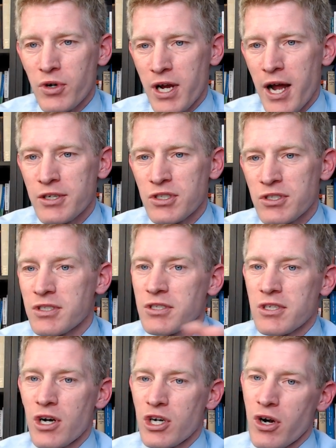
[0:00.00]

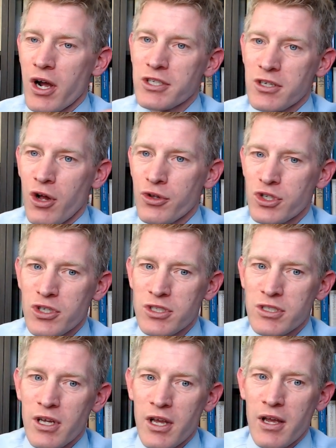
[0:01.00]
consciences are across cultures.